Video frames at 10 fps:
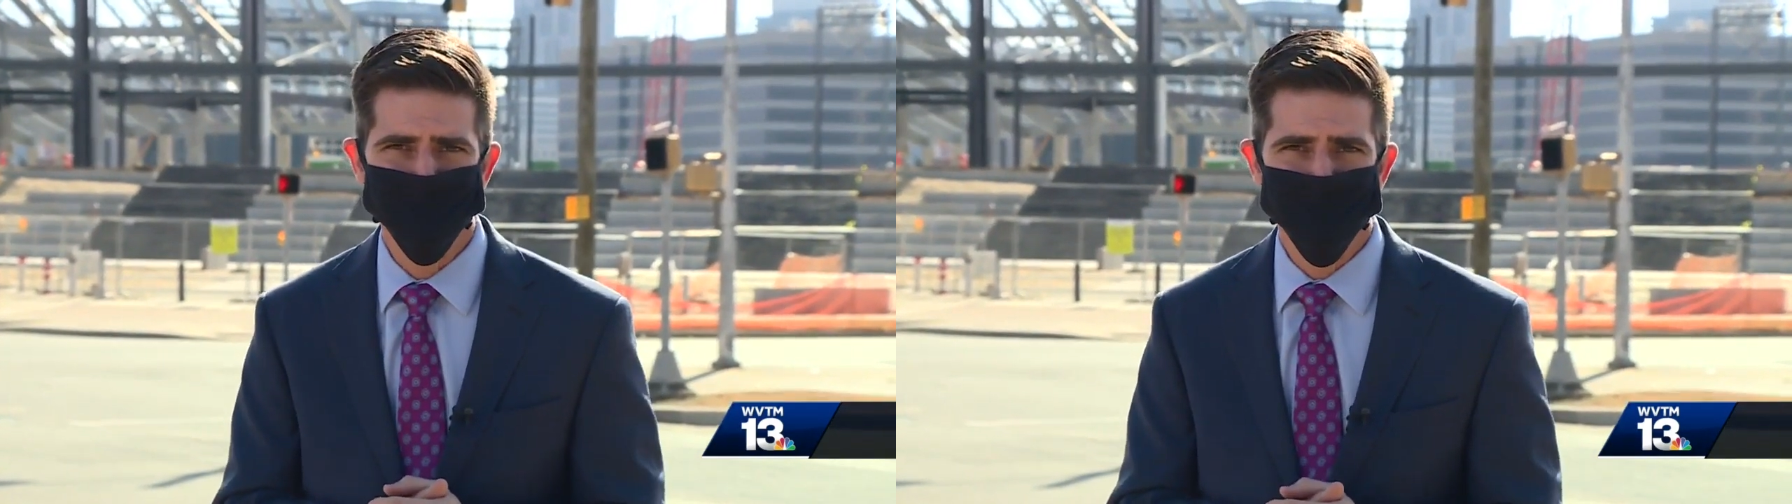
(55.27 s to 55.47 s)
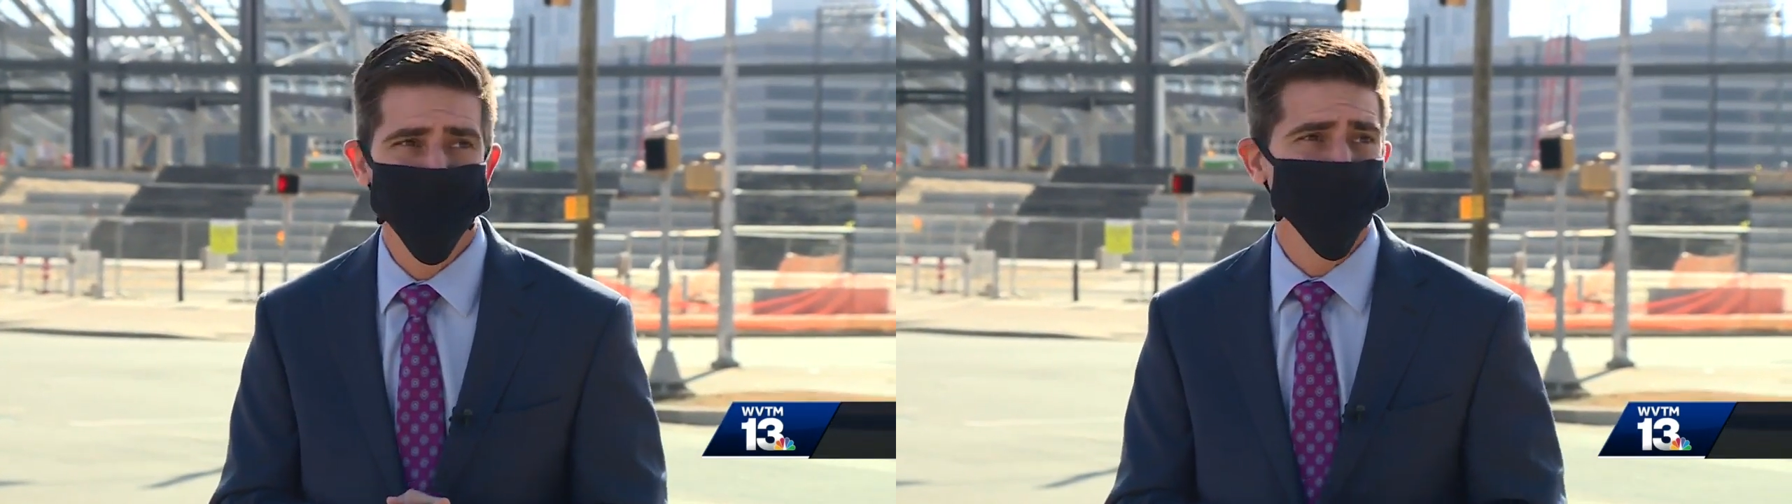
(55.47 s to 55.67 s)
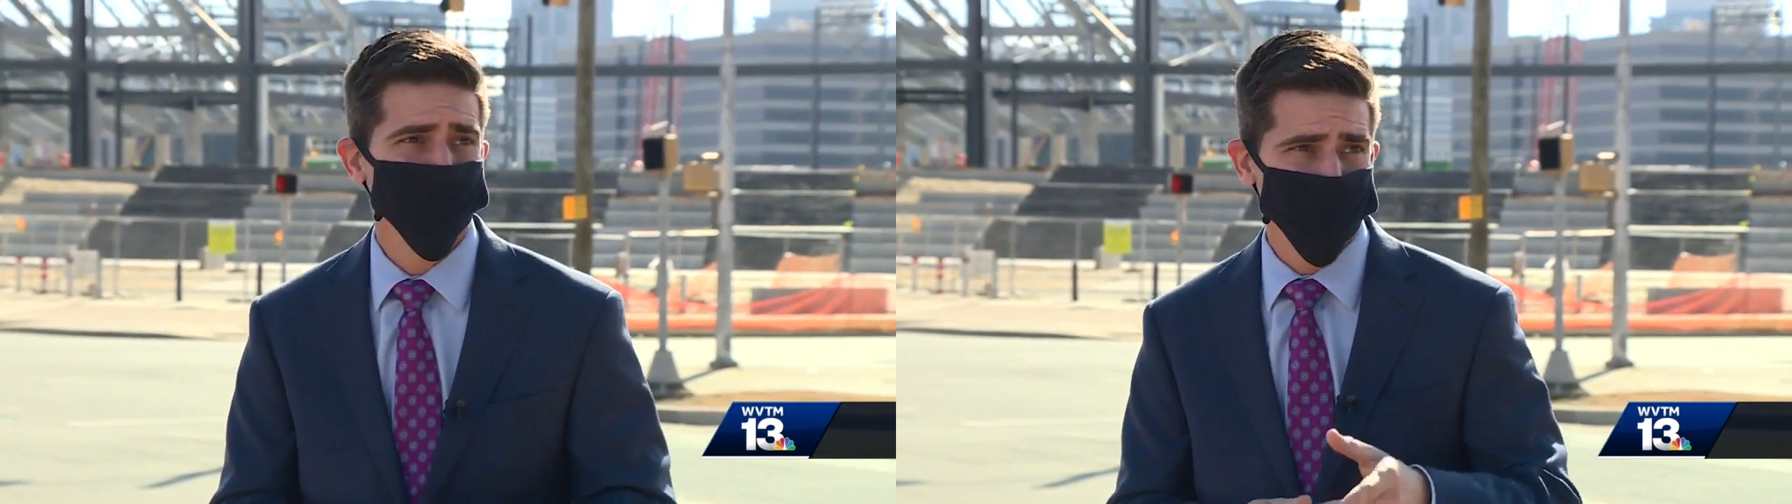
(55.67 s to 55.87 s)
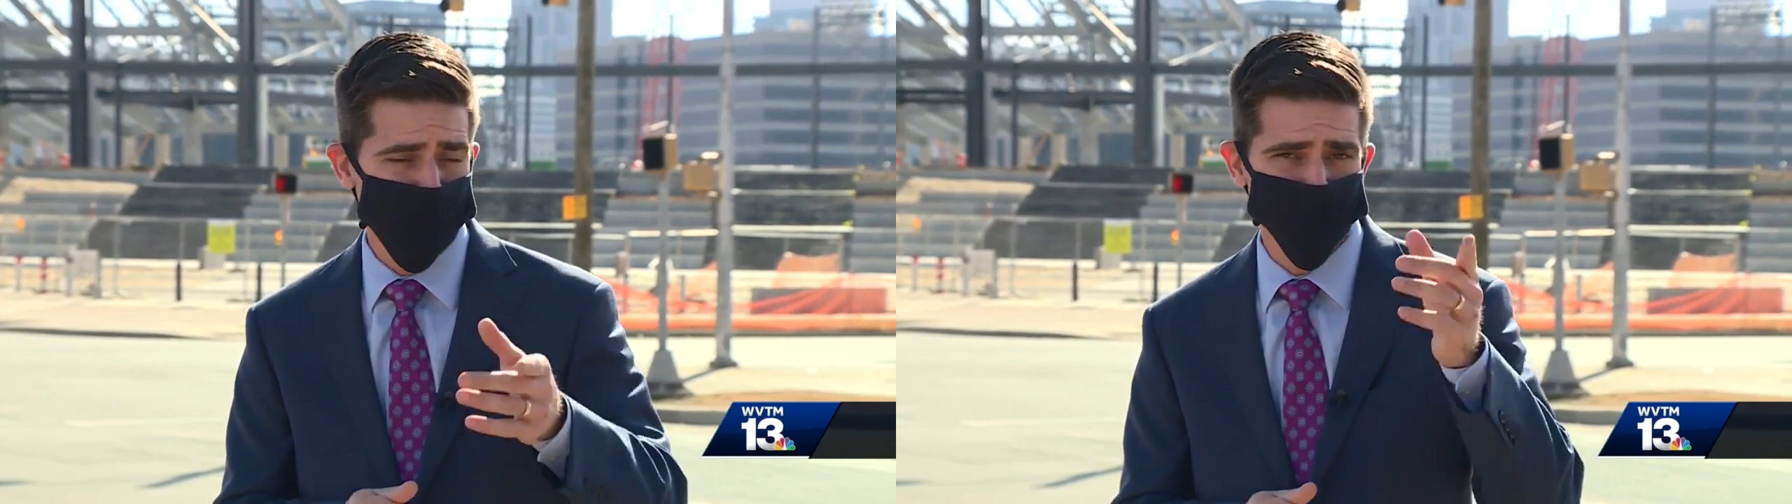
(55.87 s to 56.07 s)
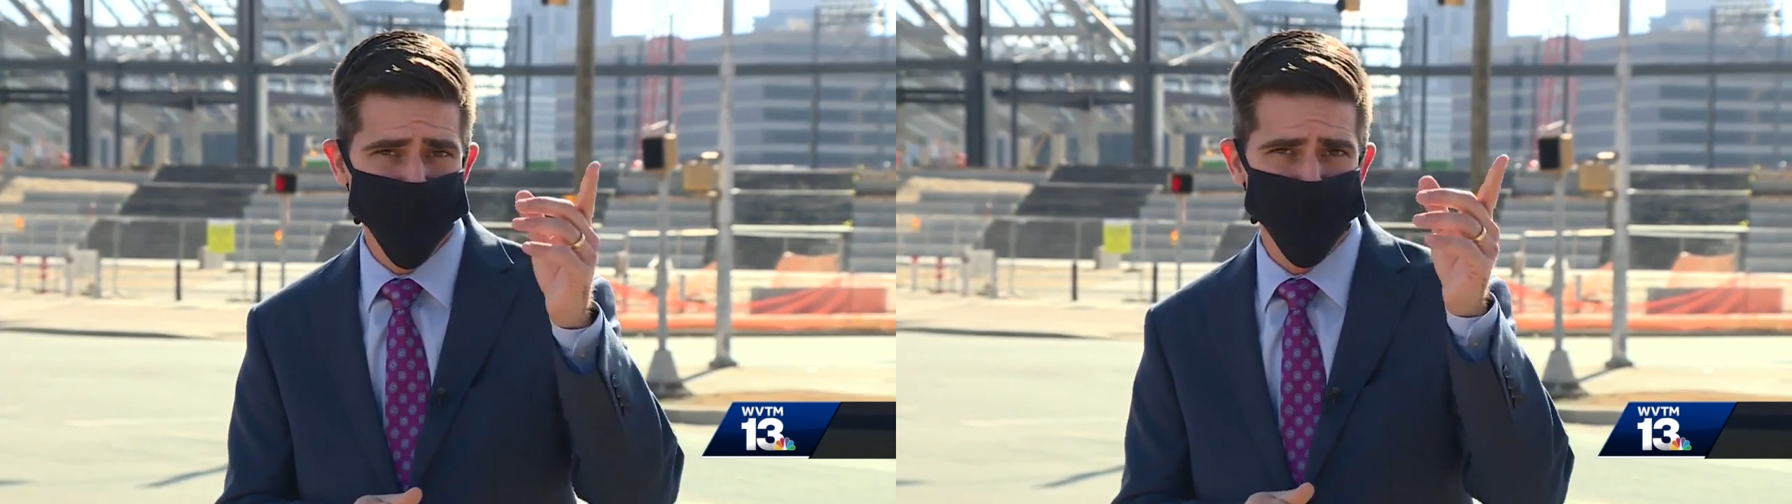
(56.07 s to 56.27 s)
and the new
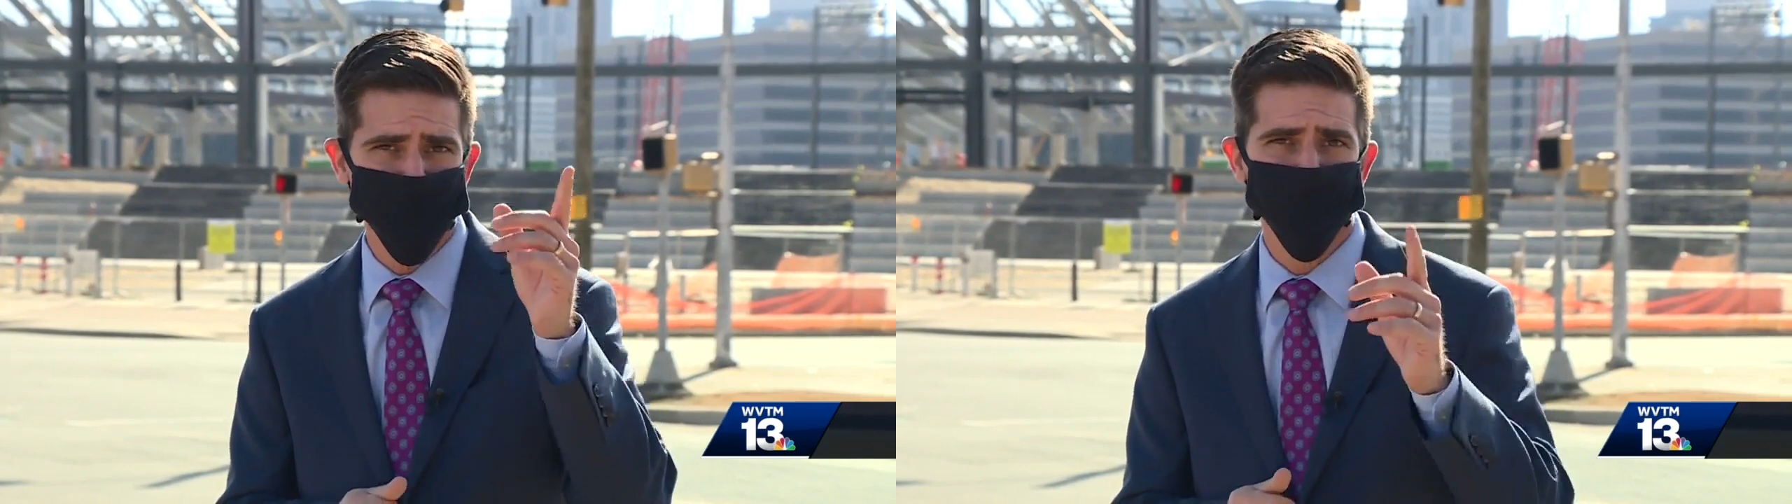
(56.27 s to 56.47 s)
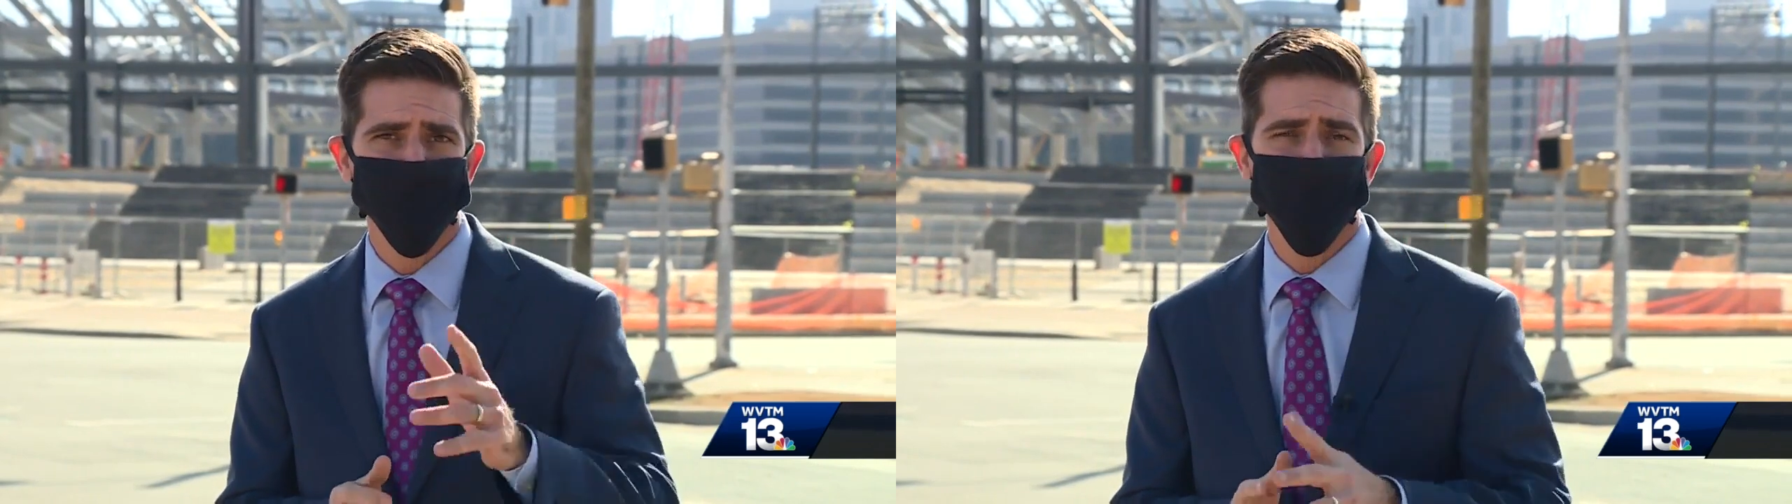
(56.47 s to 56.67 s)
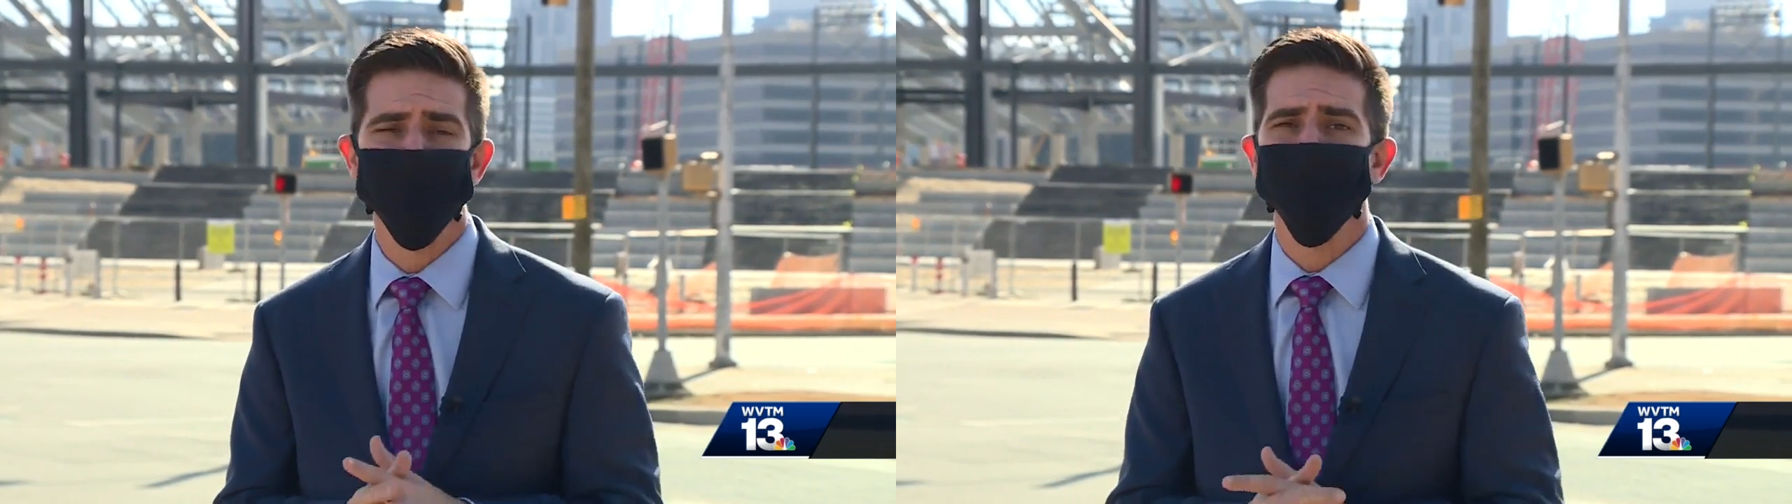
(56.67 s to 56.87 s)
Northside redevelopment